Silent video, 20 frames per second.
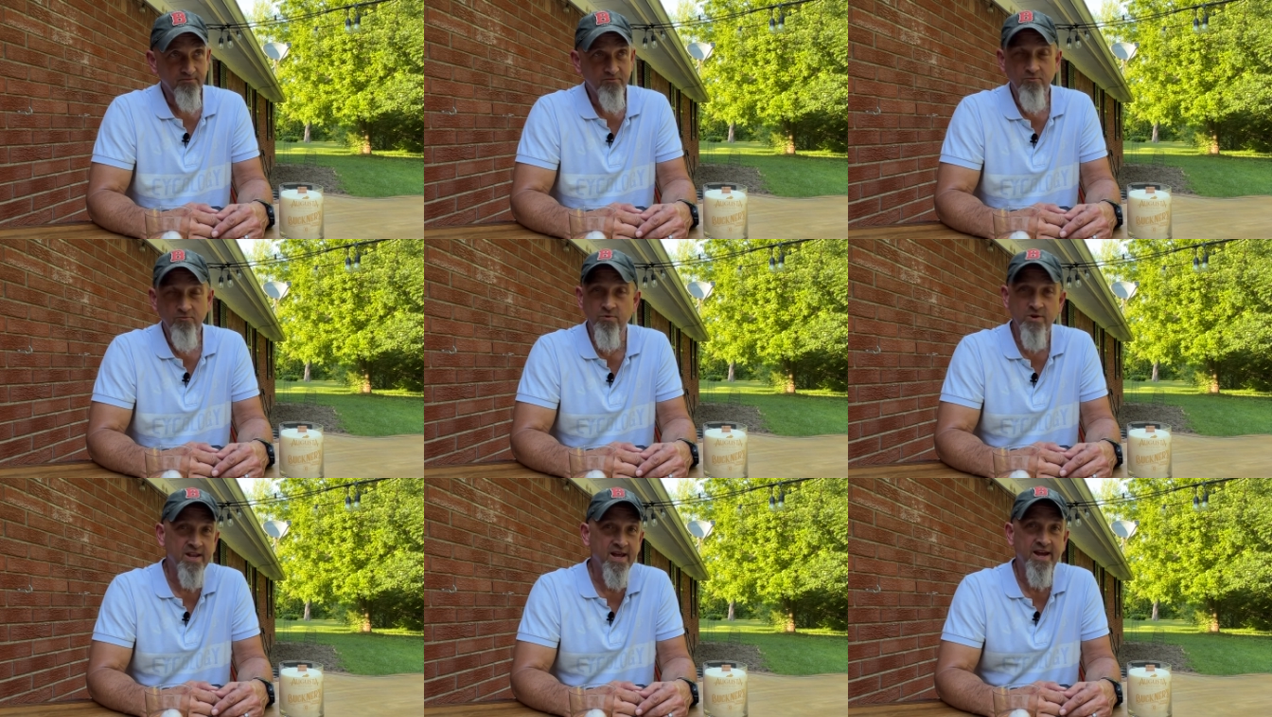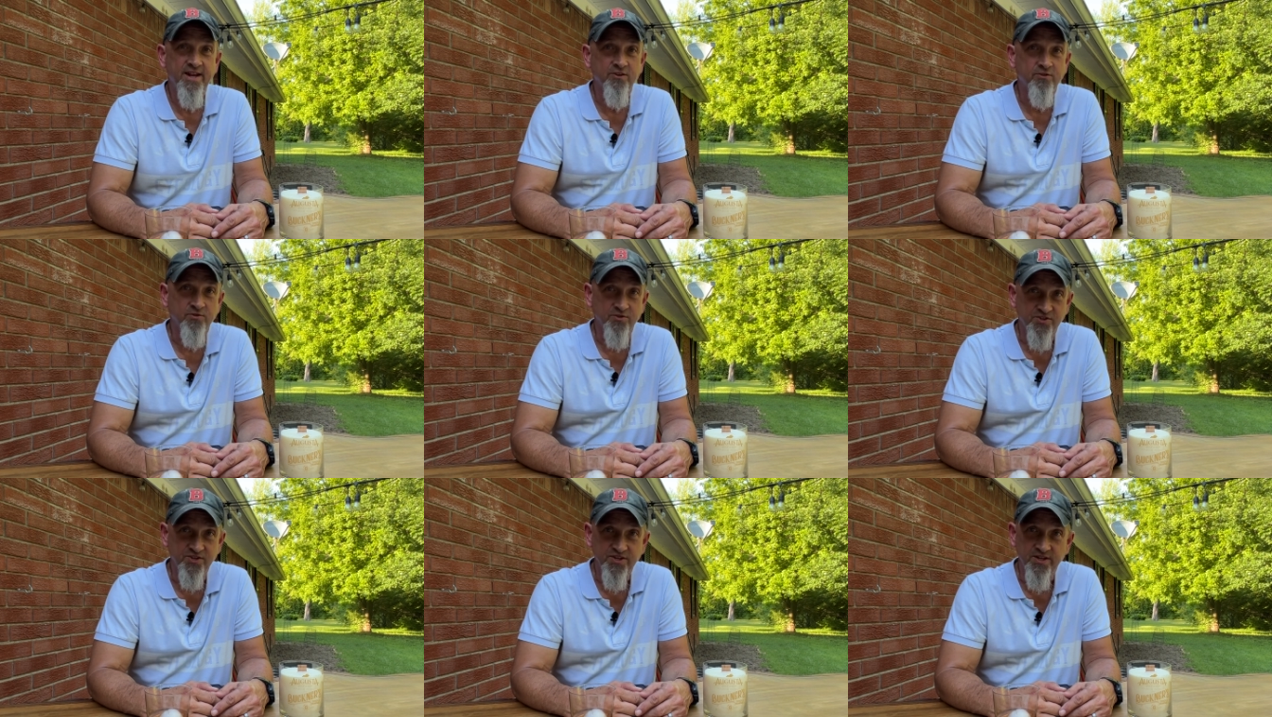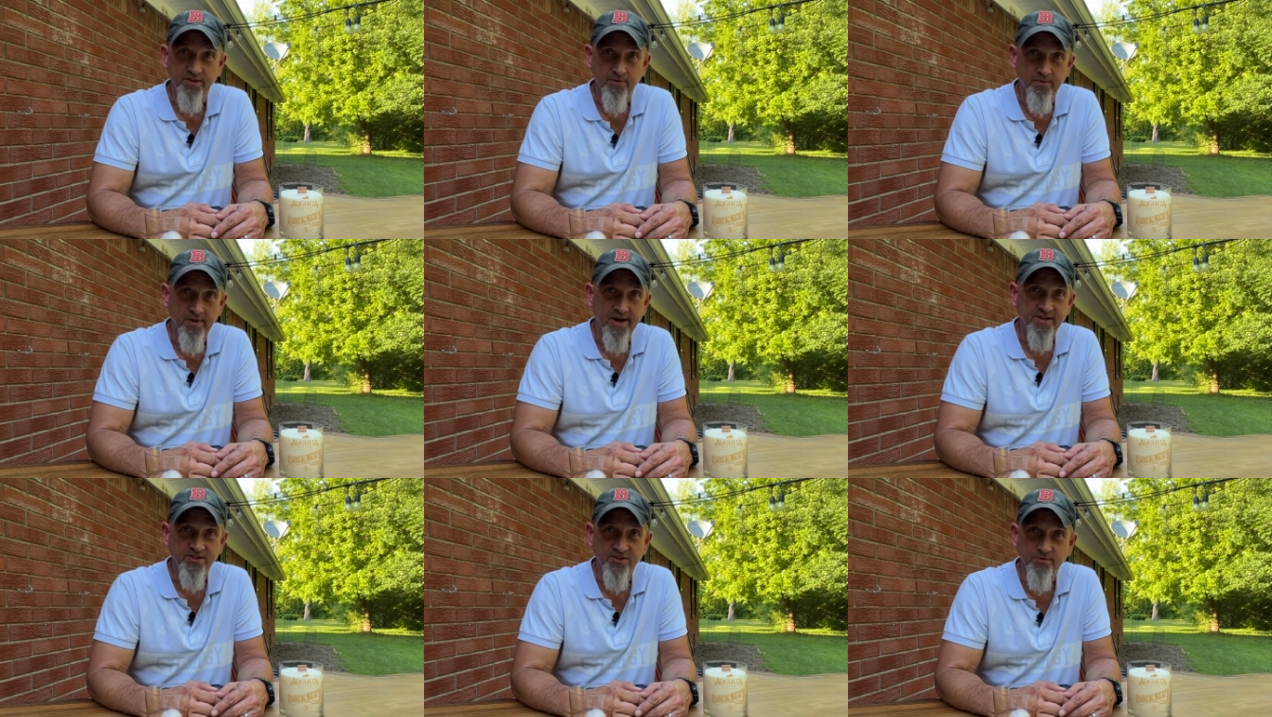Well, I had to go see,
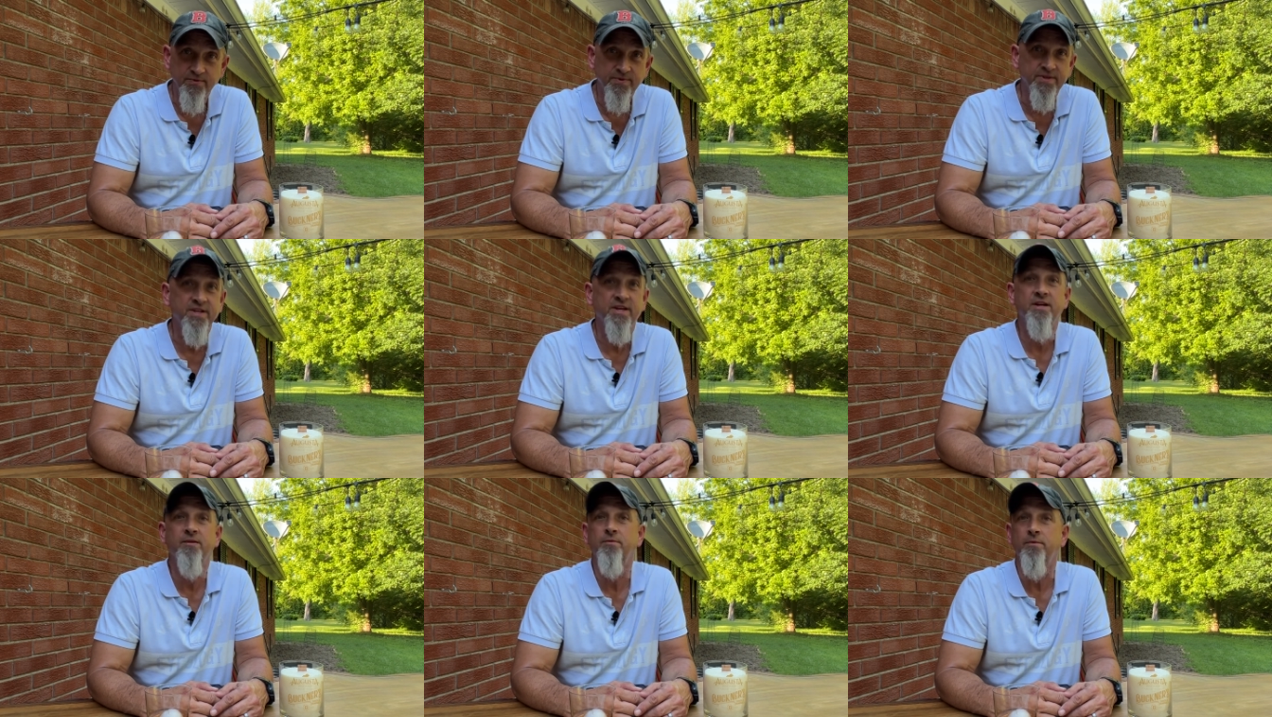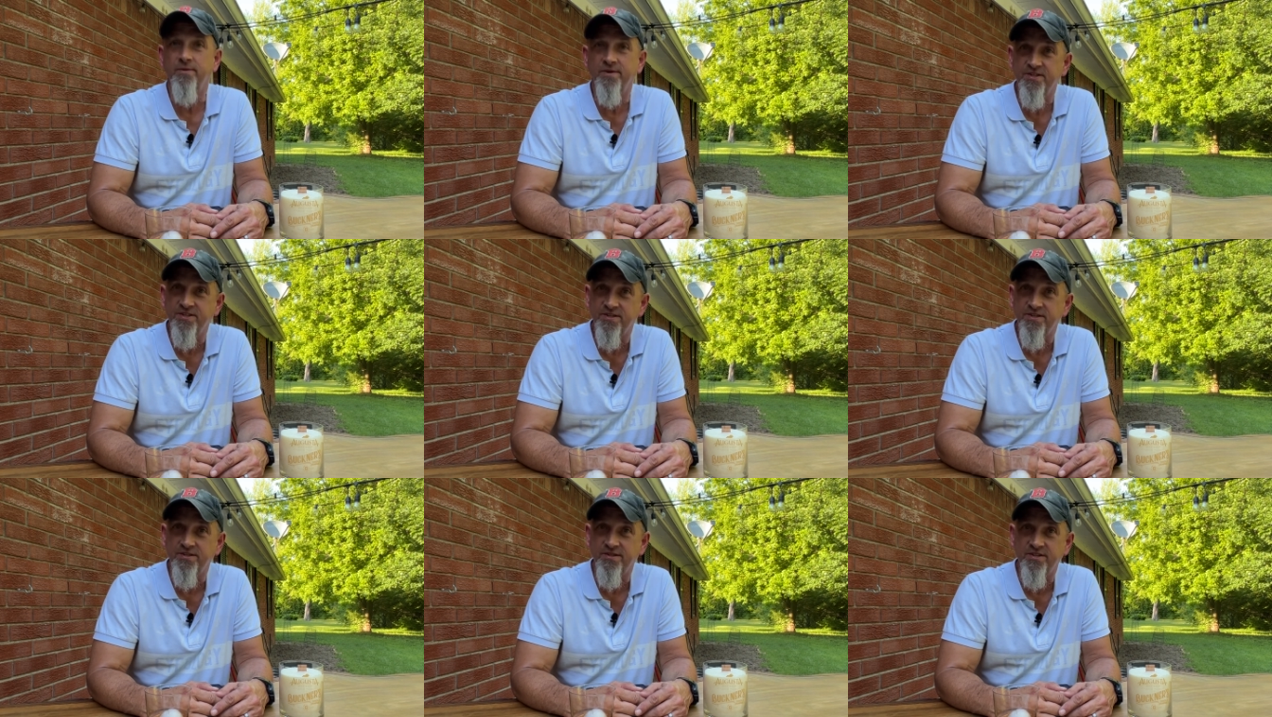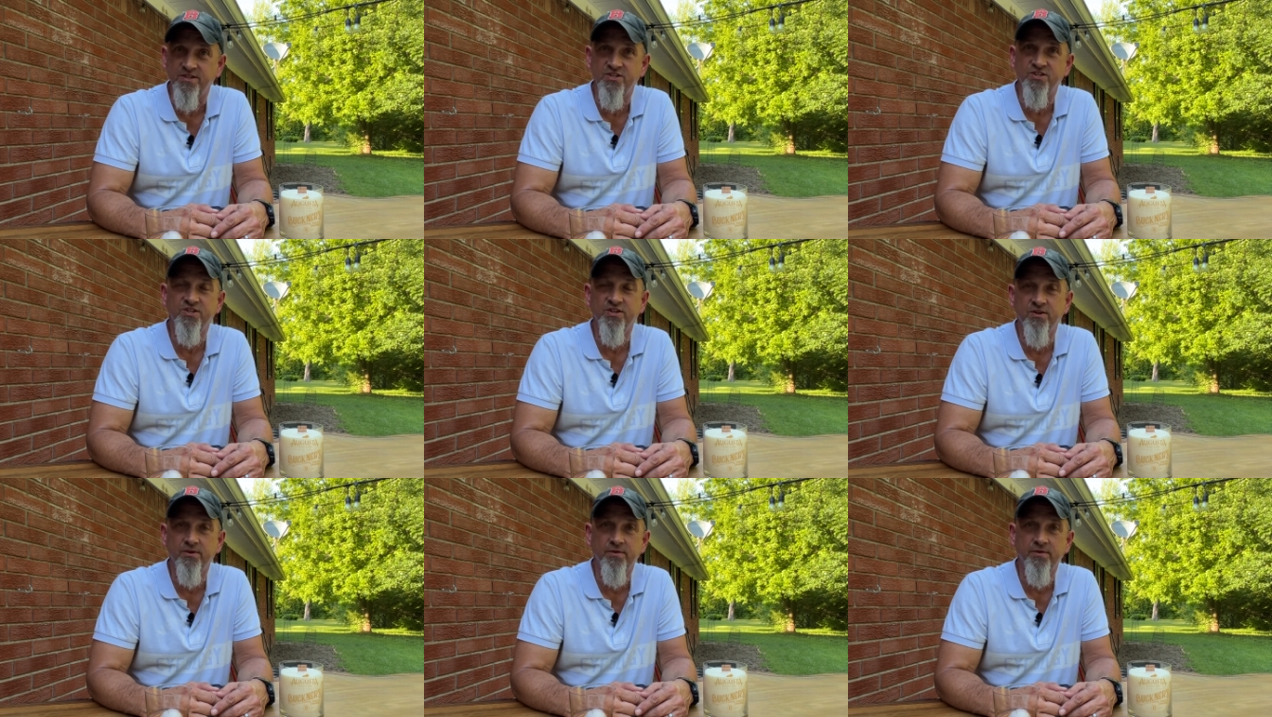right? So we did. We went to the
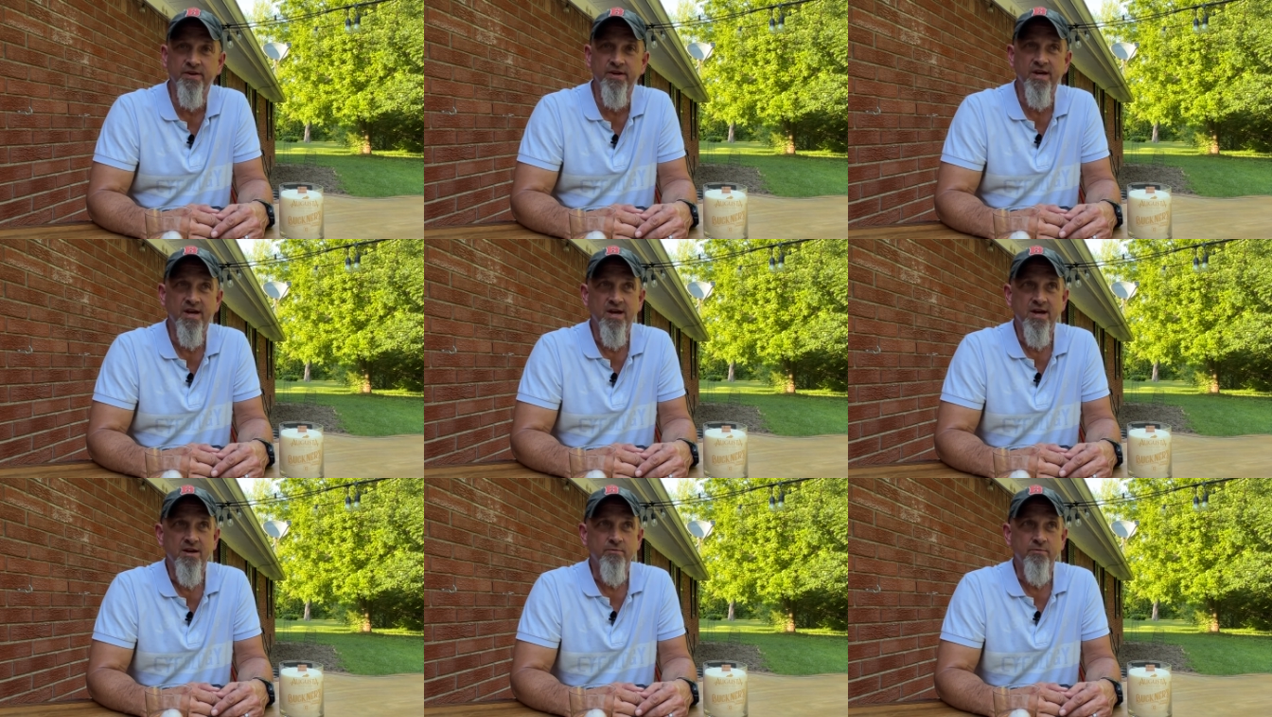distillery.